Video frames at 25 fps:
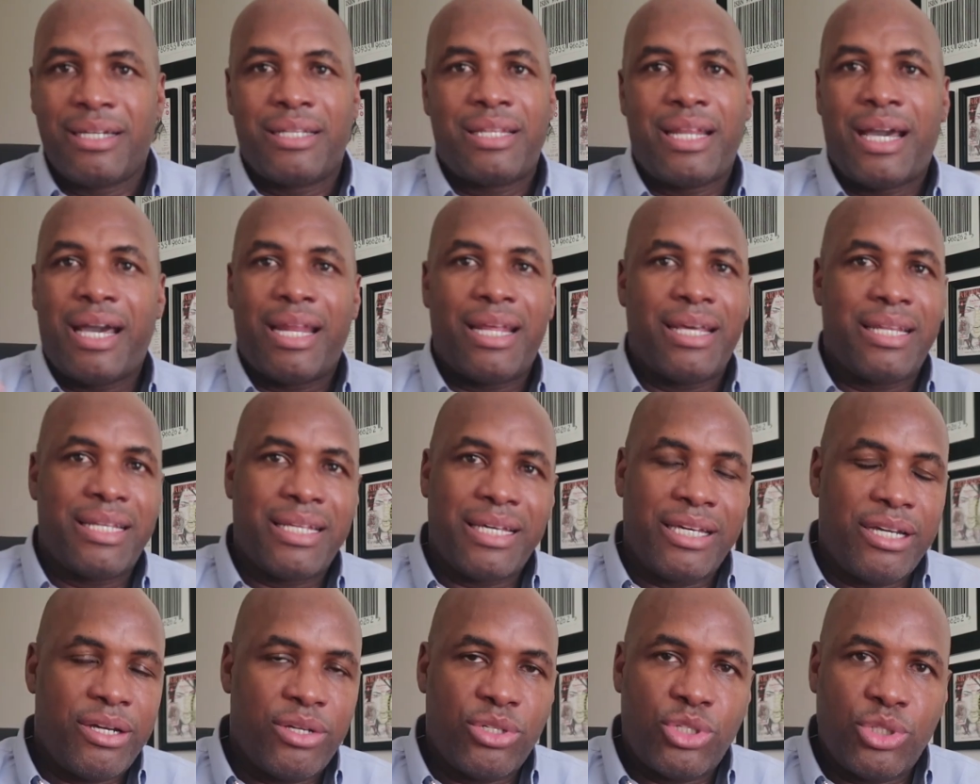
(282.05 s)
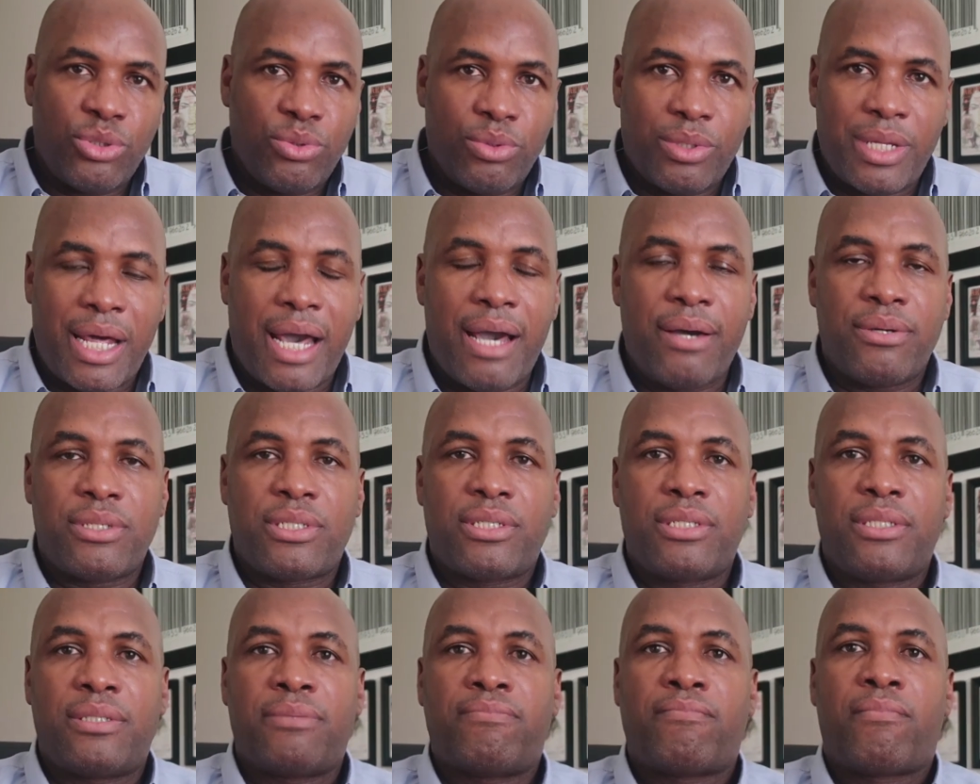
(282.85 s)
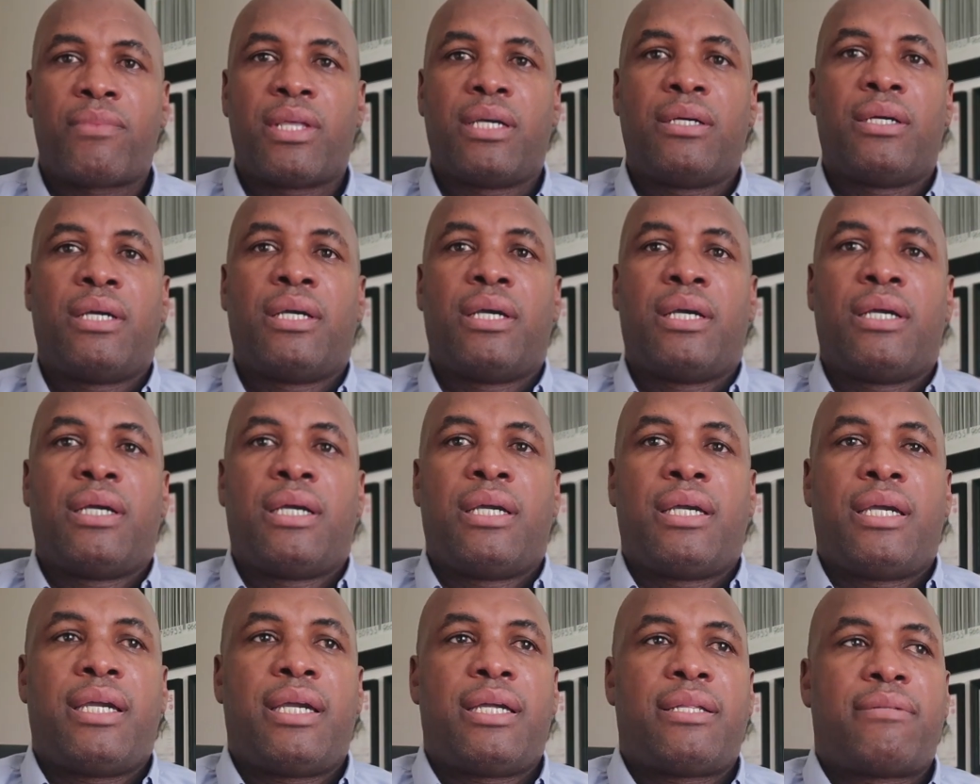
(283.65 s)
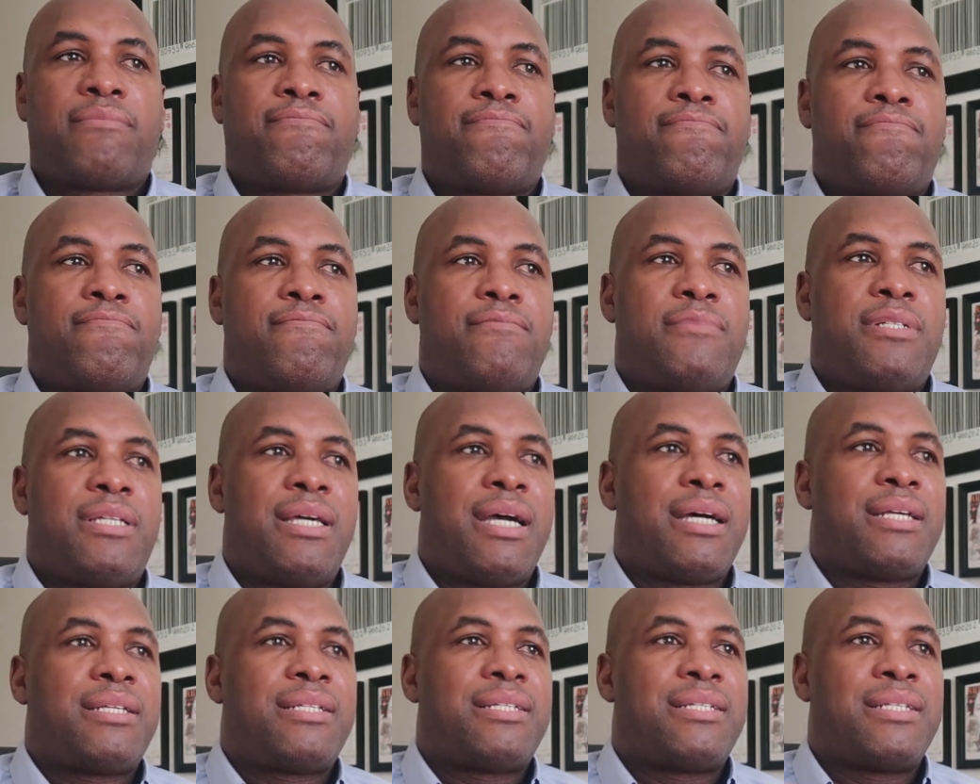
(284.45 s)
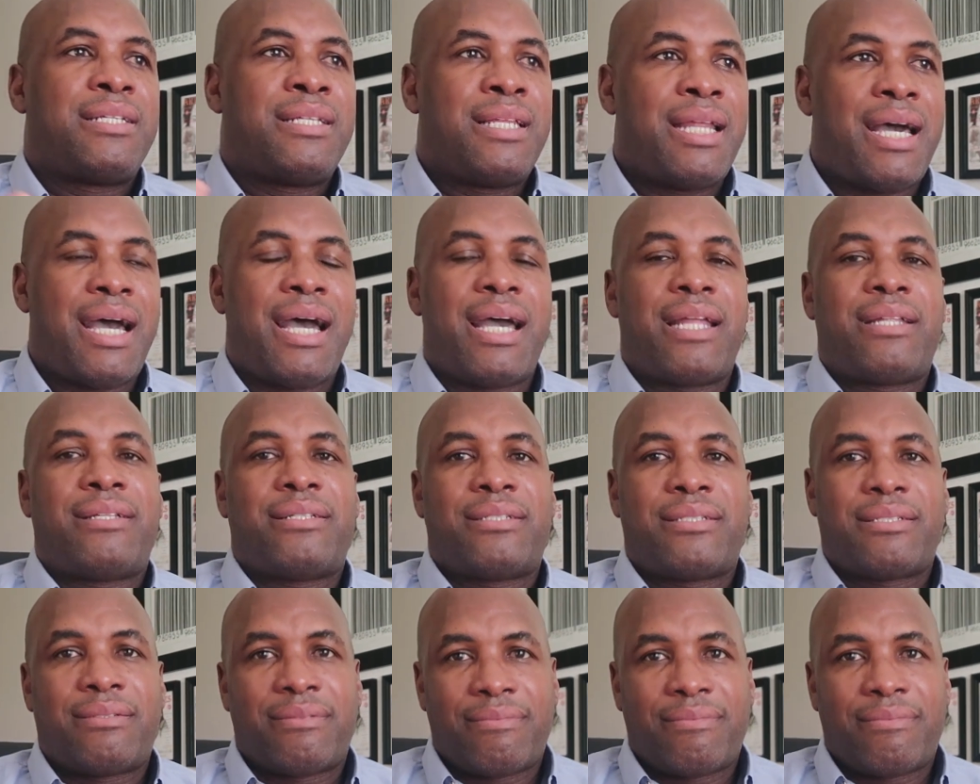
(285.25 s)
not in the year 2000. It does not